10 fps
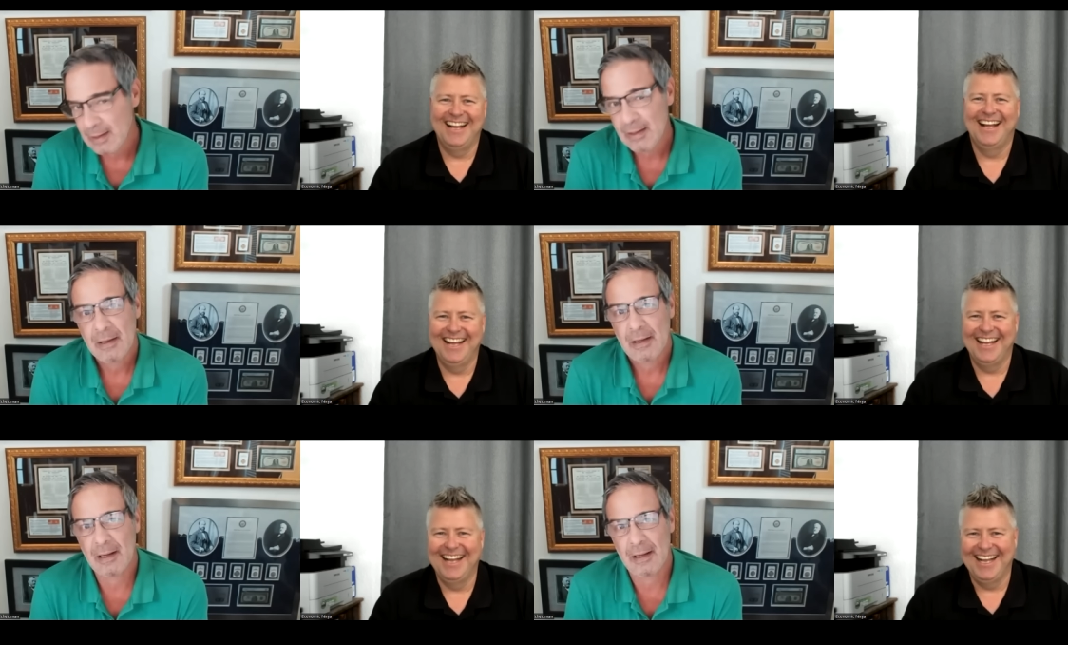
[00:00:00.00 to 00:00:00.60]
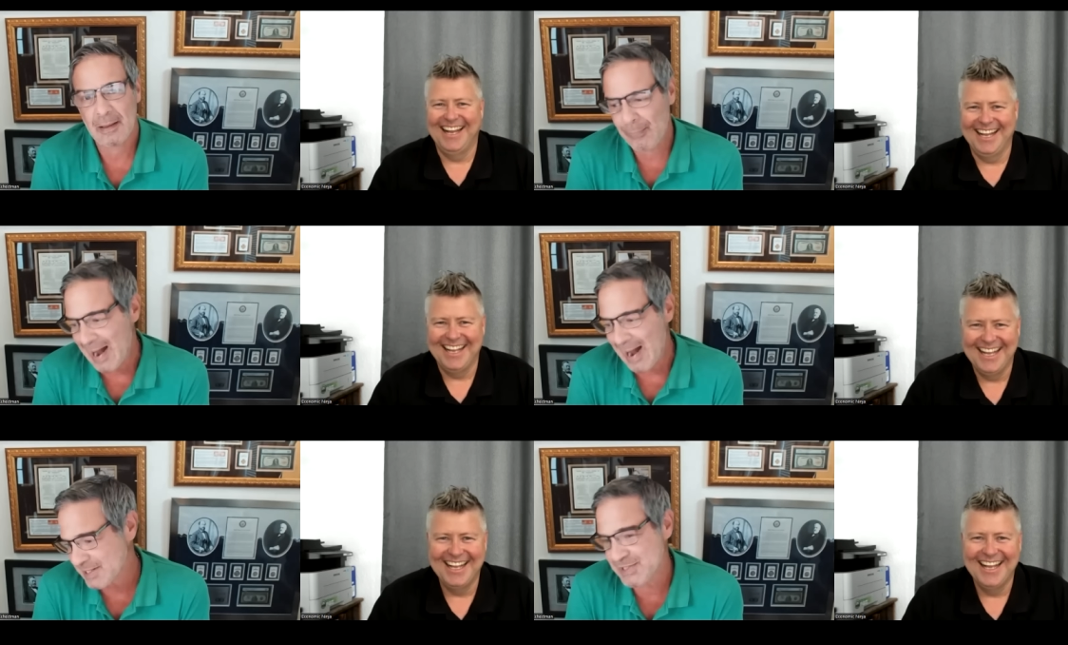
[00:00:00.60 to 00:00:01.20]

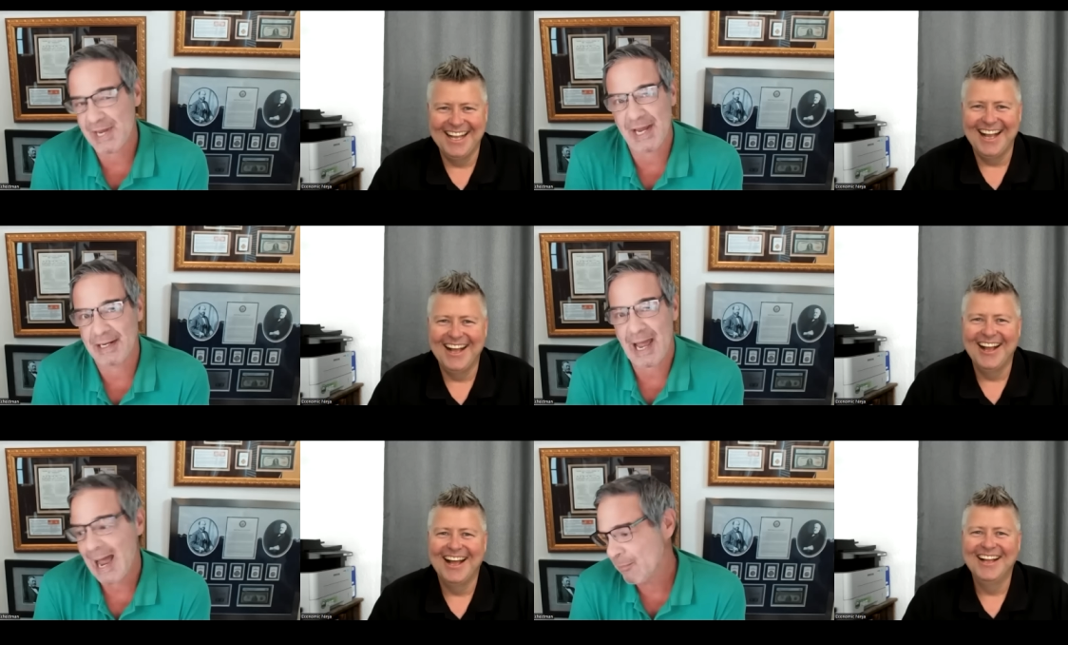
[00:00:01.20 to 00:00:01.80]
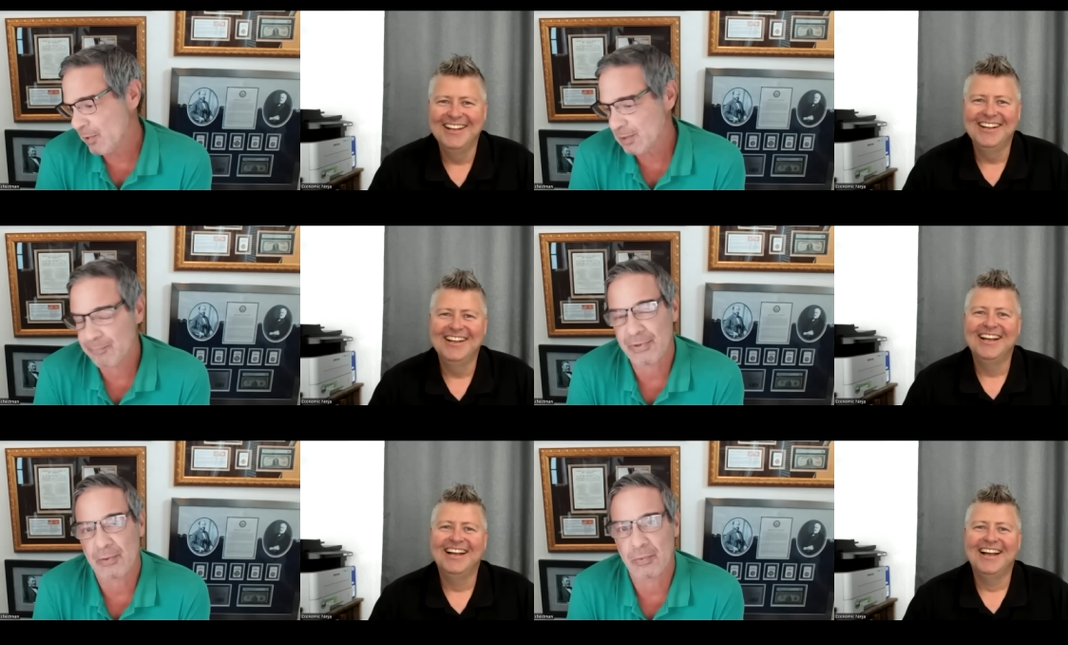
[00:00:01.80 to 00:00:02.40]
Speaker 1: box, and I went up
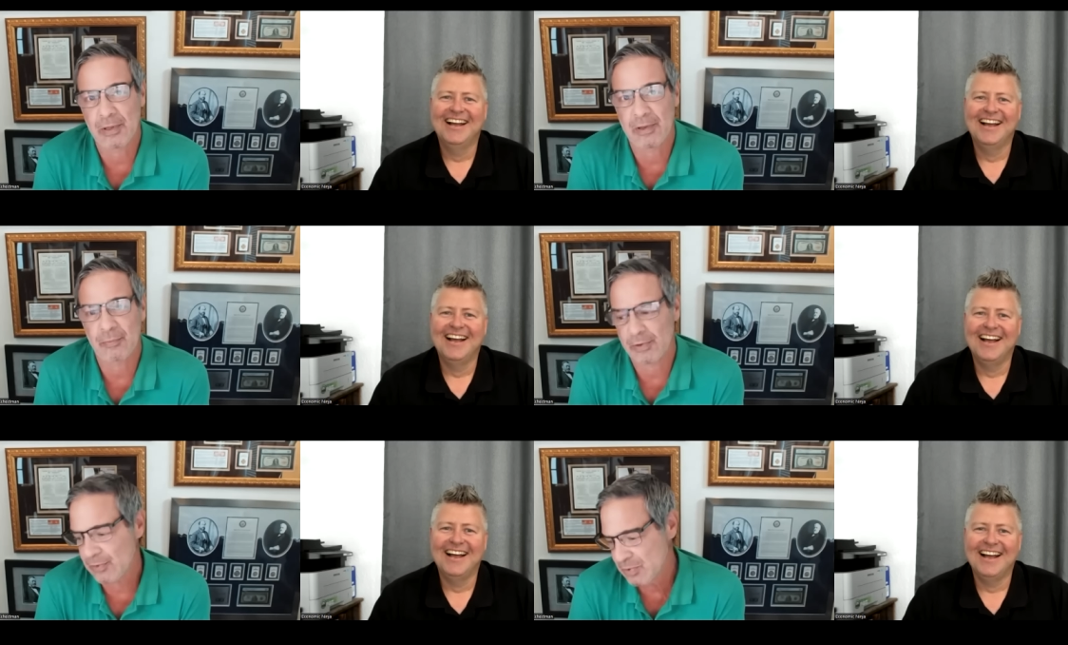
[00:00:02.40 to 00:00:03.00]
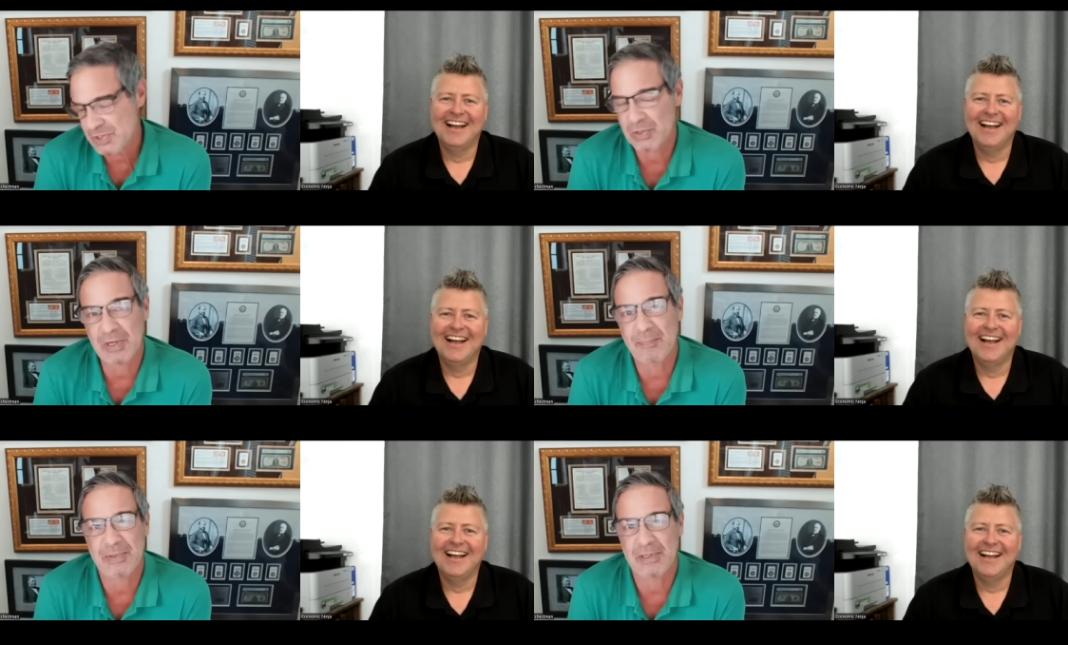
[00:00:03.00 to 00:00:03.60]
there with no
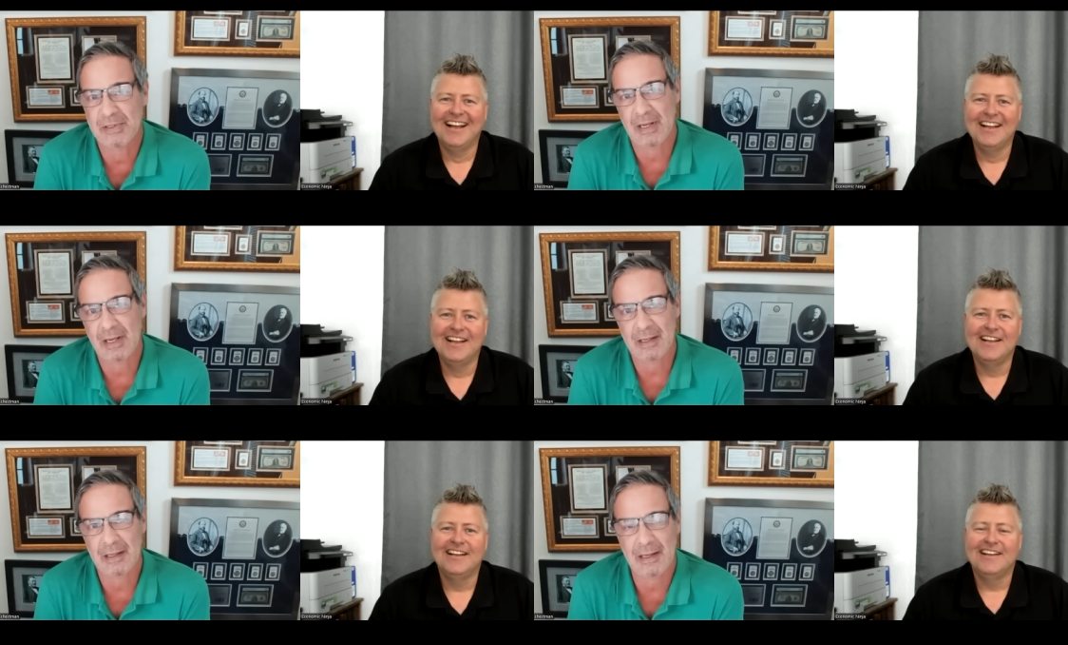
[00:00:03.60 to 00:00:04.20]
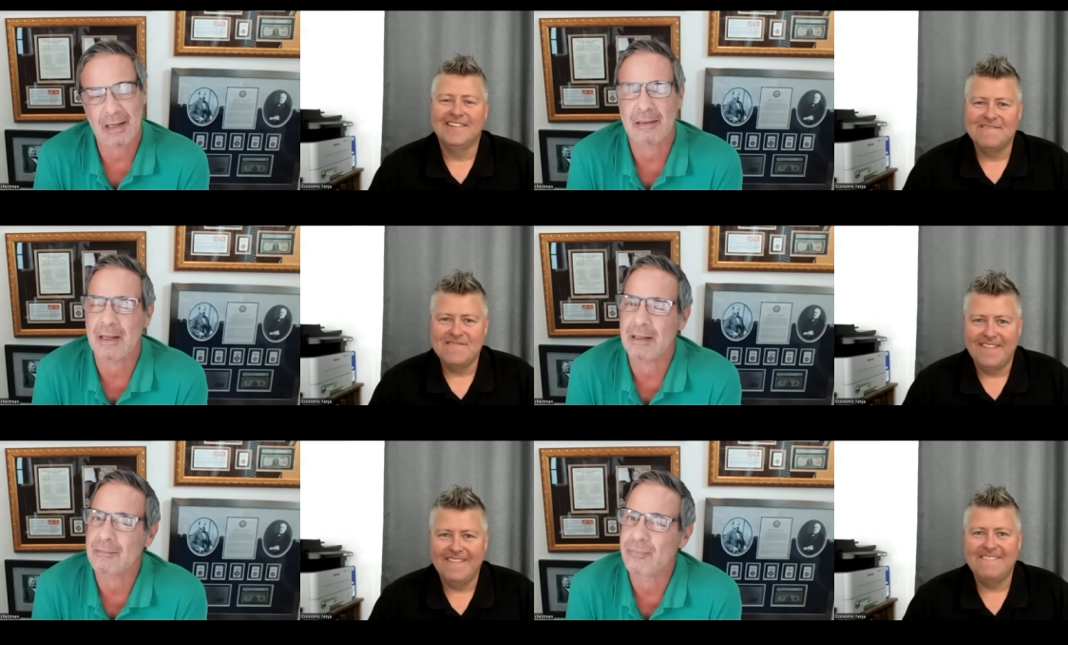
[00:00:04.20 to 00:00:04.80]
script, and
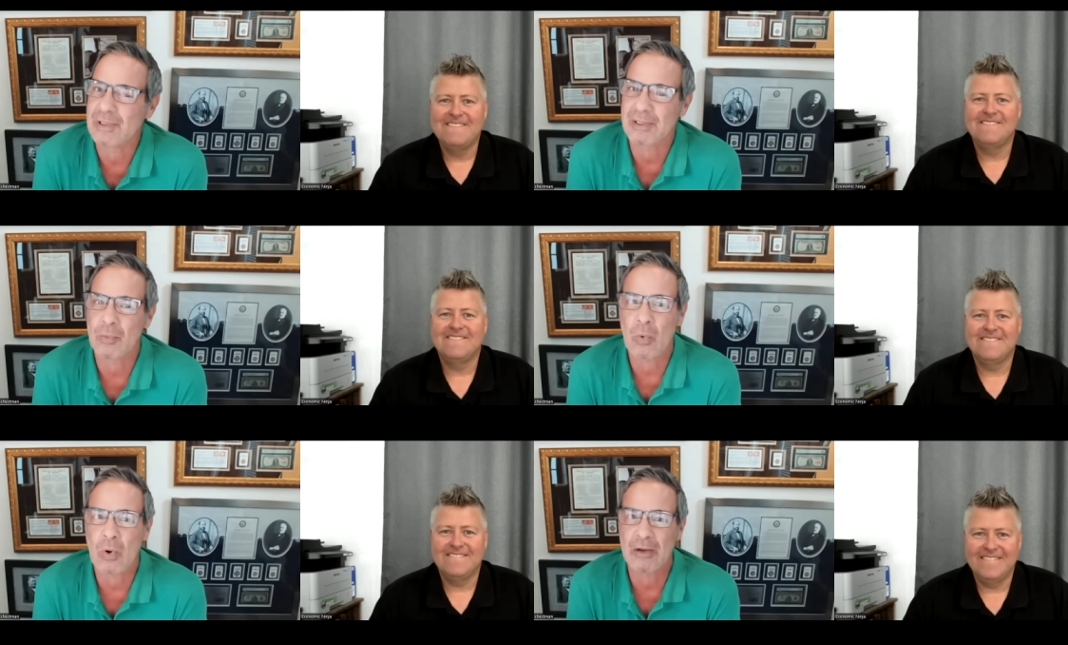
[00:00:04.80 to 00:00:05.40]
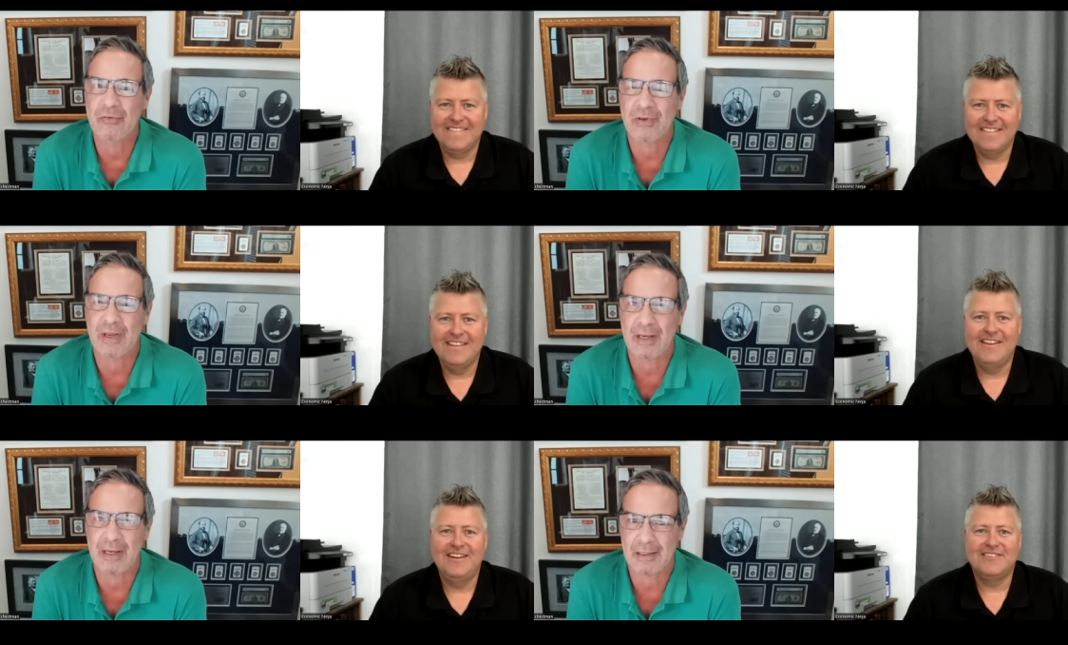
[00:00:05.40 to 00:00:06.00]
it really was
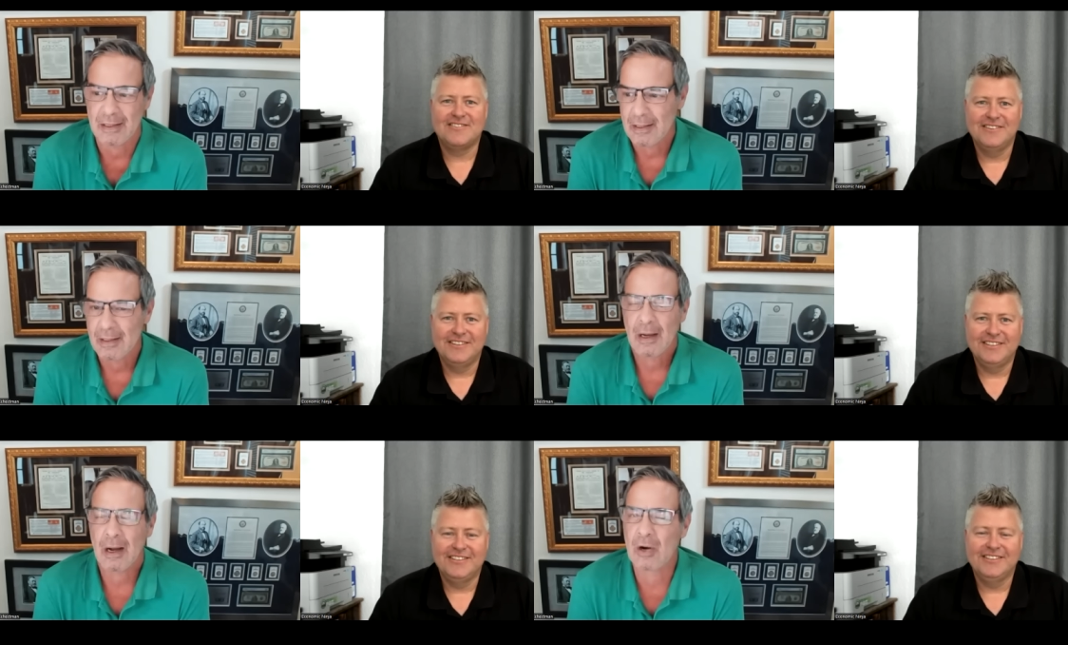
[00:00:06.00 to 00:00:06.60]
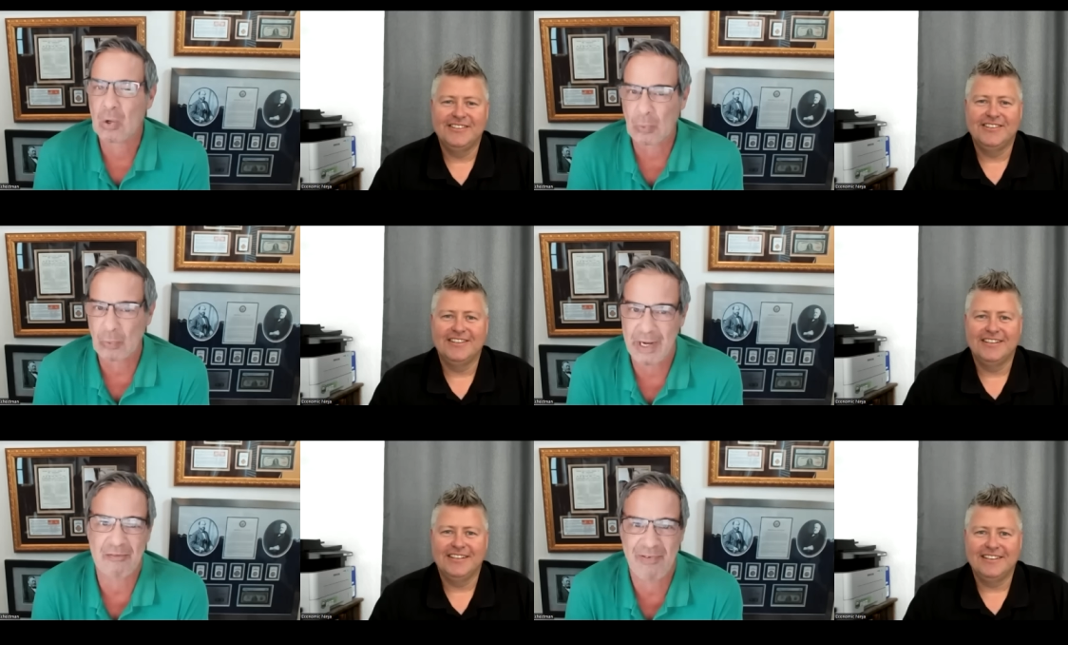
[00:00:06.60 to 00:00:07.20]
a great
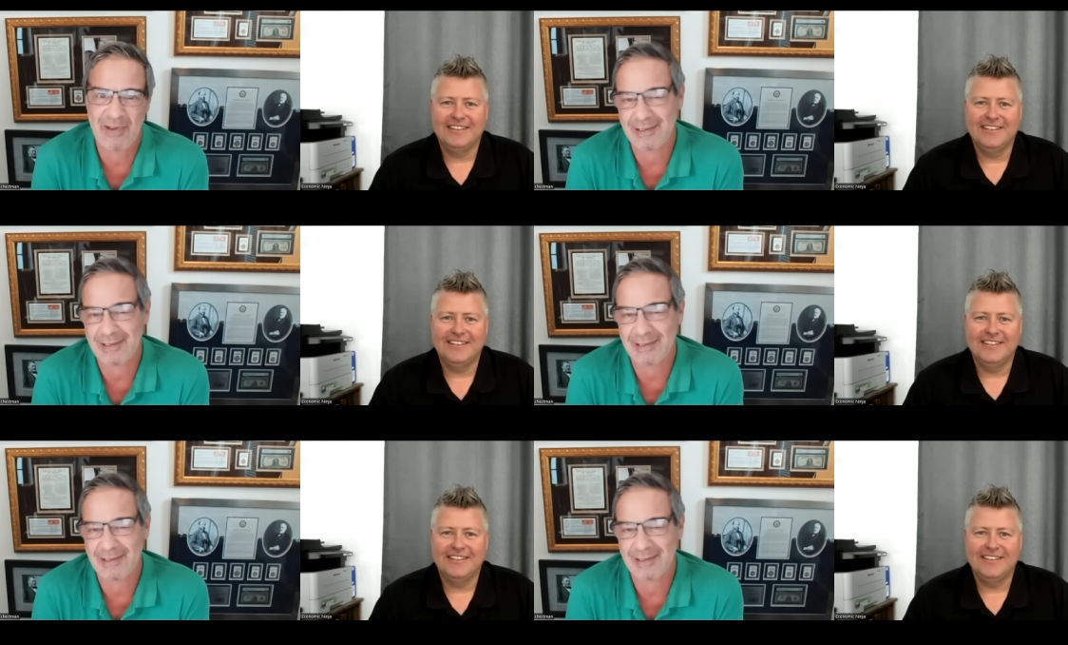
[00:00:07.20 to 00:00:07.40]
event in